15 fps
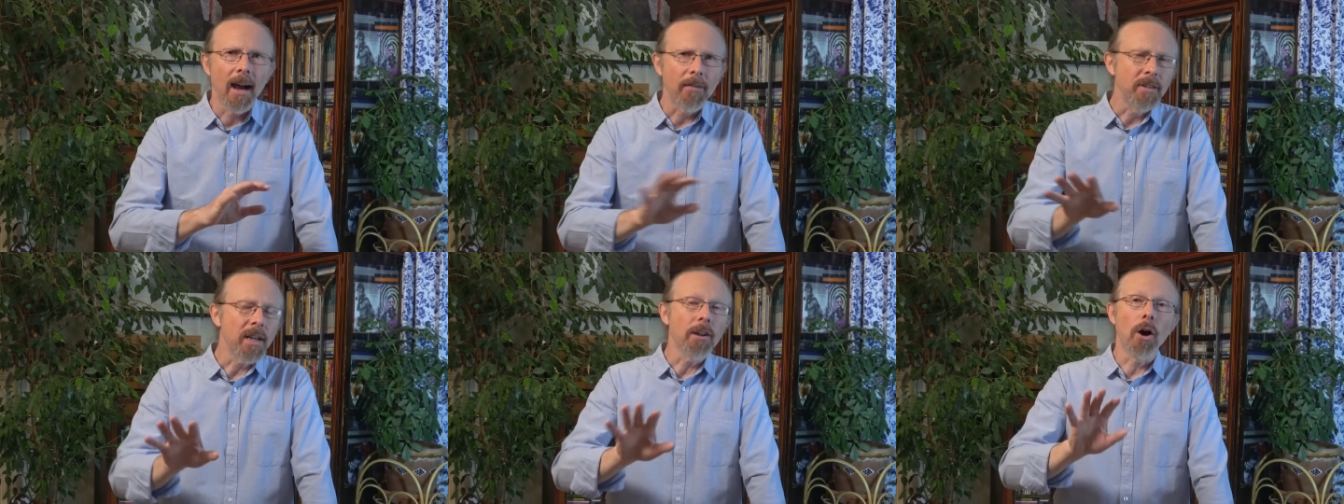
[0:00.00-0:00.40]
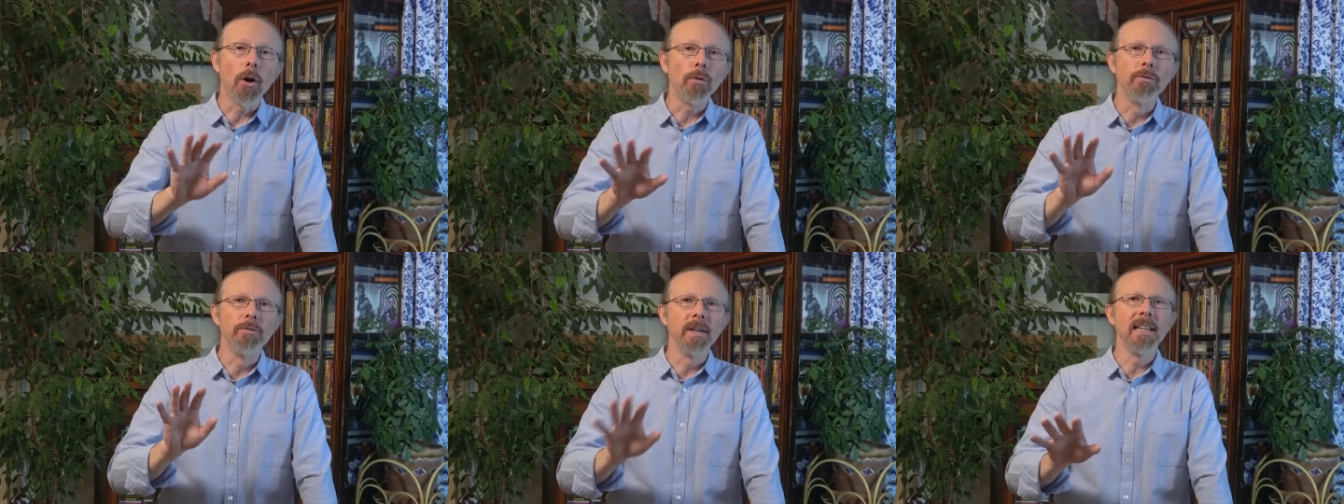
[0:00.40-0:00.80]
I've done a
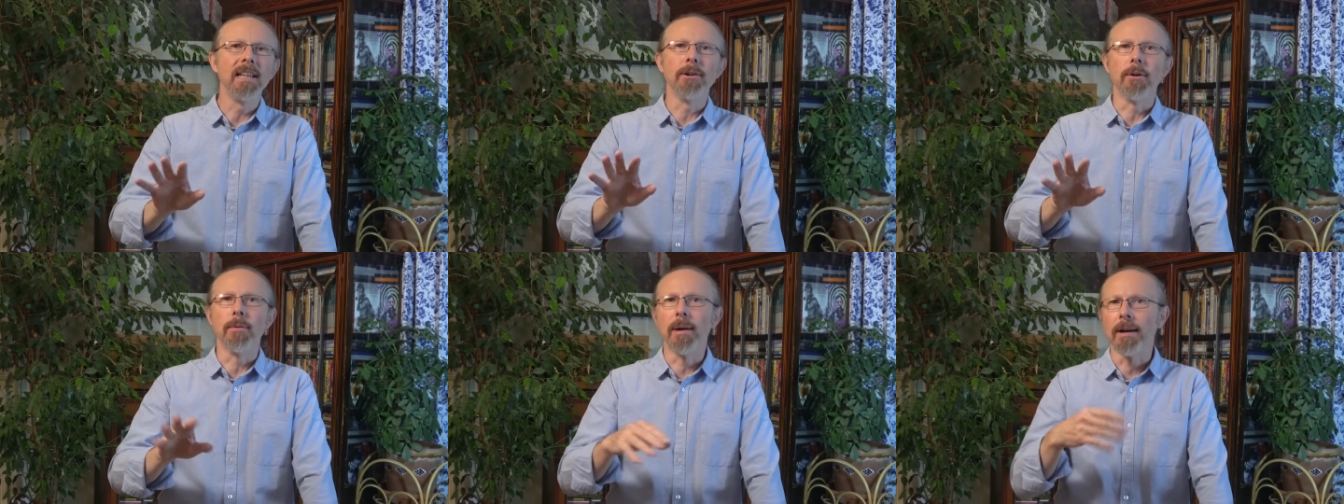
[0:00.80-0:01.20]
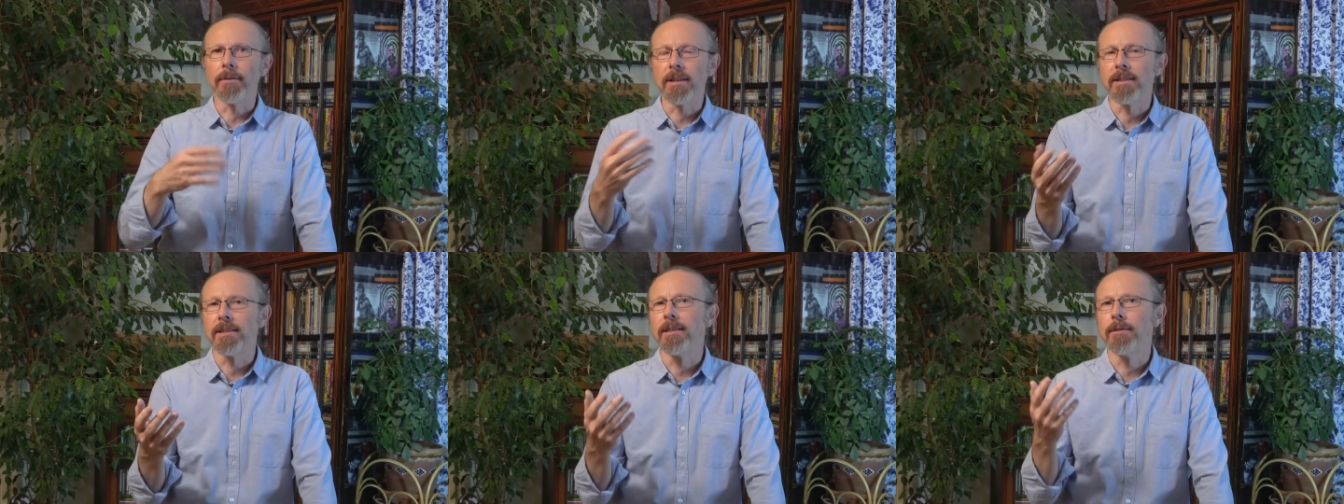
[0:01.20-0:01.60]
whole video
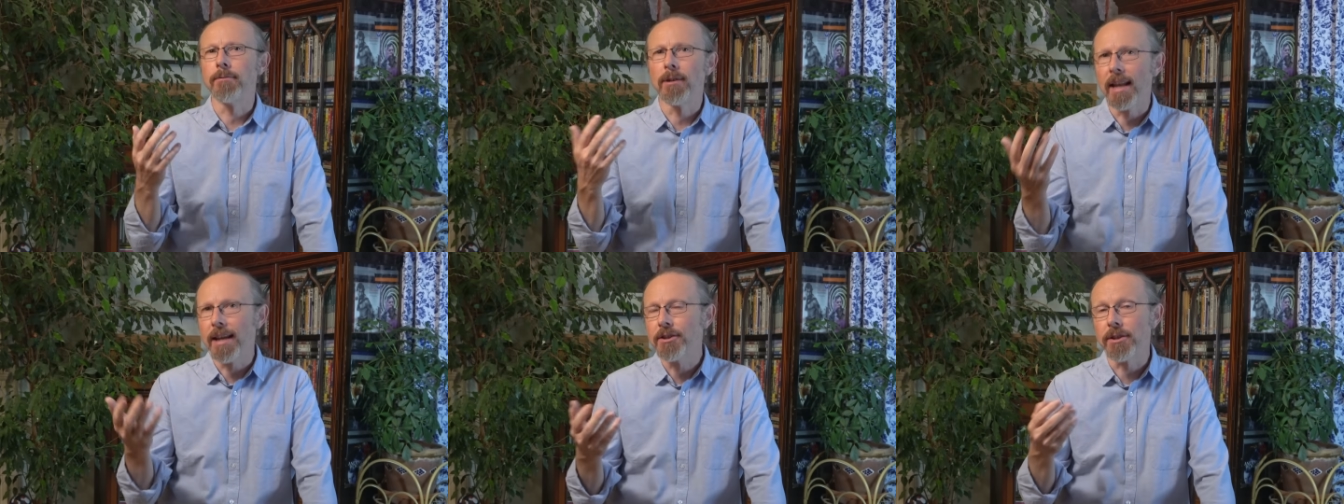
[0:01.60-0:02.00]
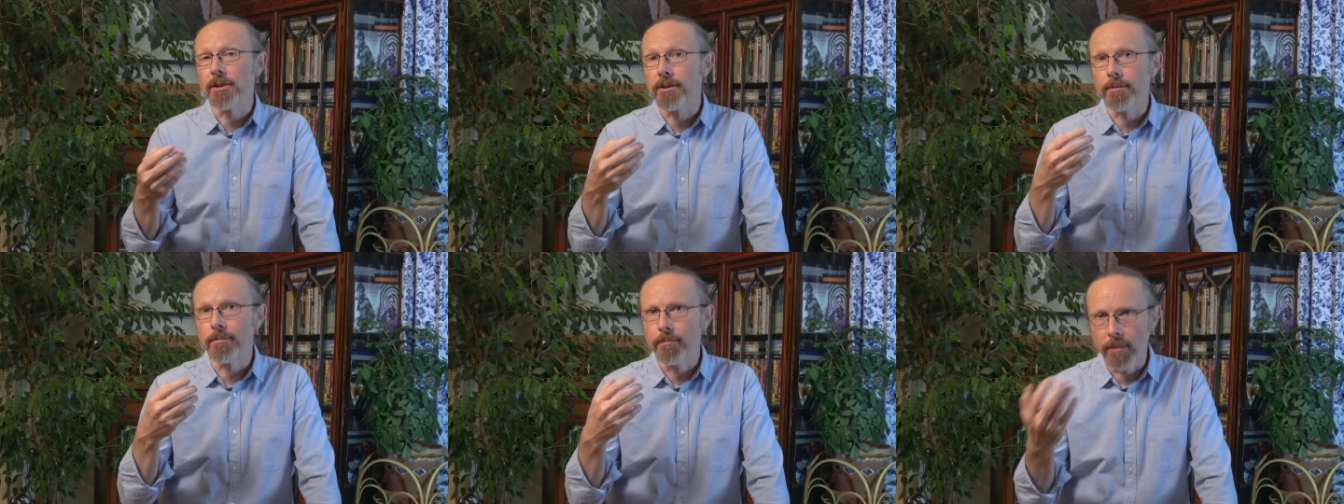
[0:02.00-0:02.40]
about this in
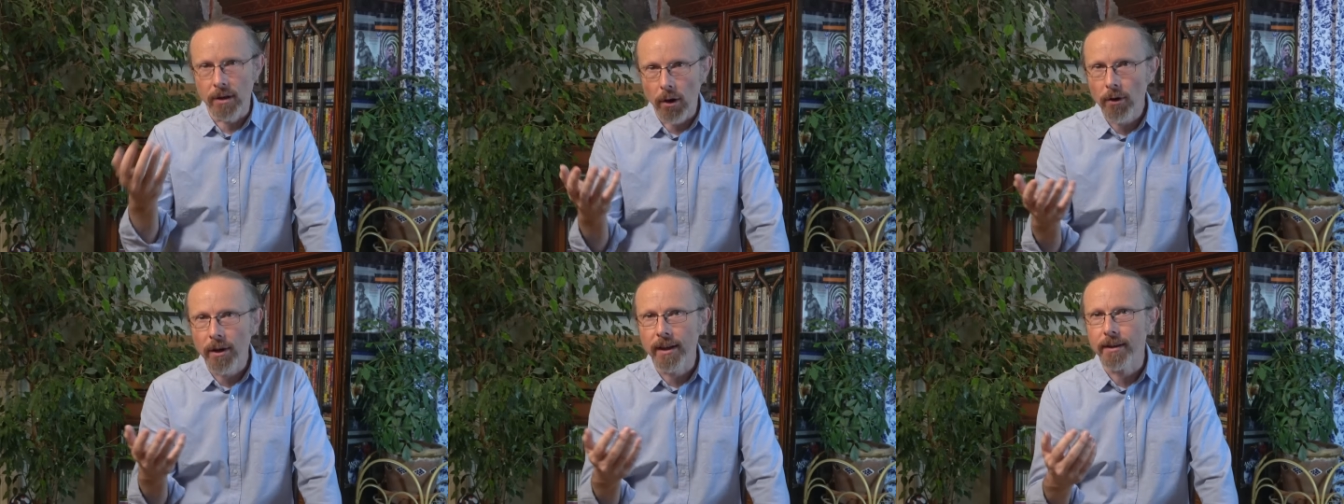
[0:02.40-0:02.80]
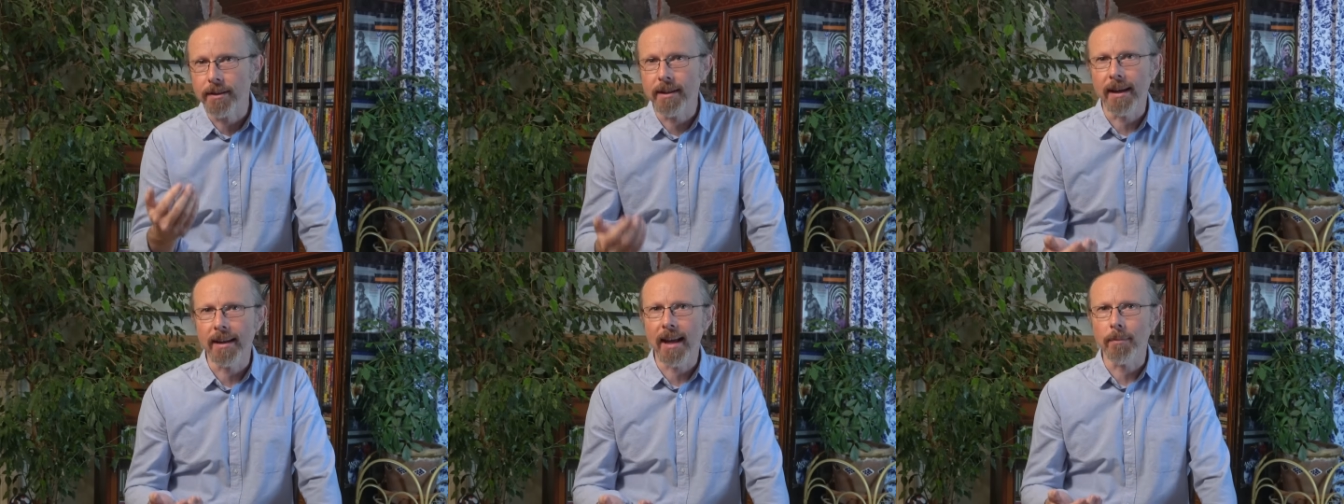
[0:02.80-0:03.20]
relation to Molochian
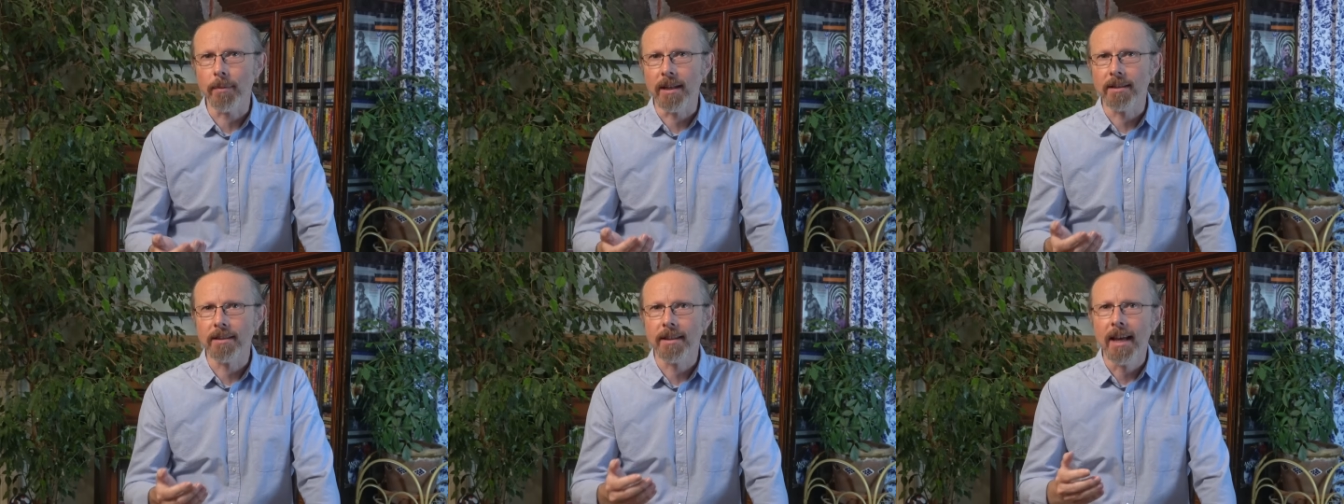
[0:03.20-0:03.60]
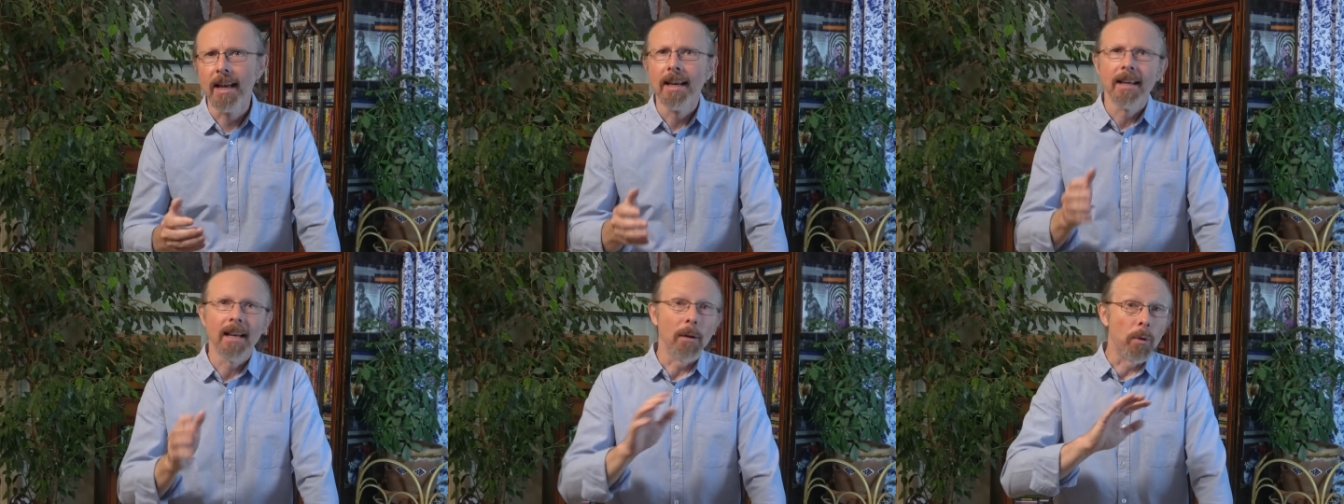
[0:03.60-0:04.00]
dynamics
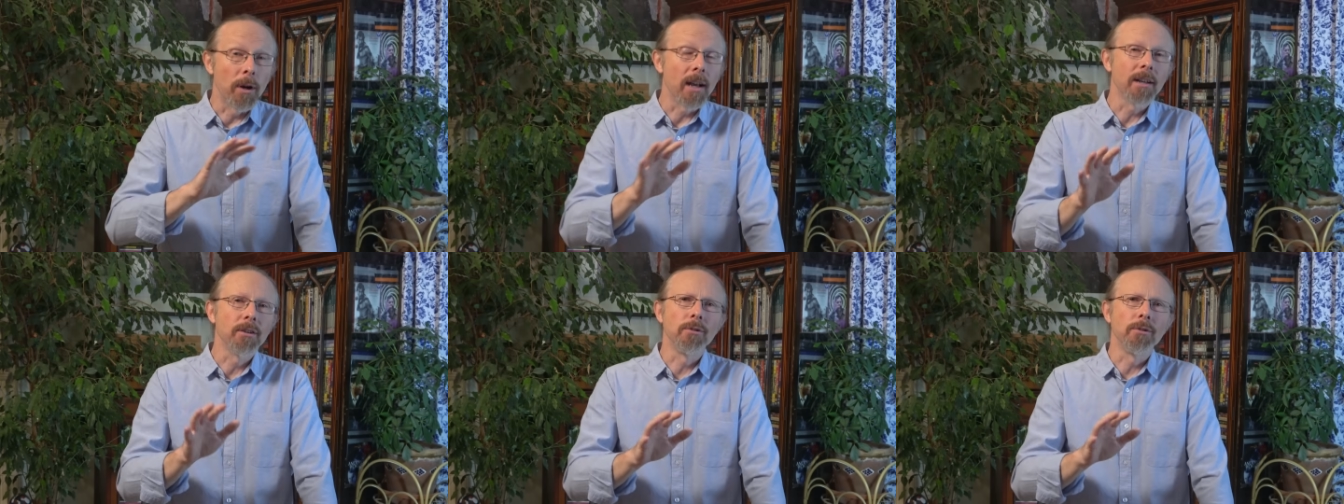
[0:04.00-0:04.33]
and what I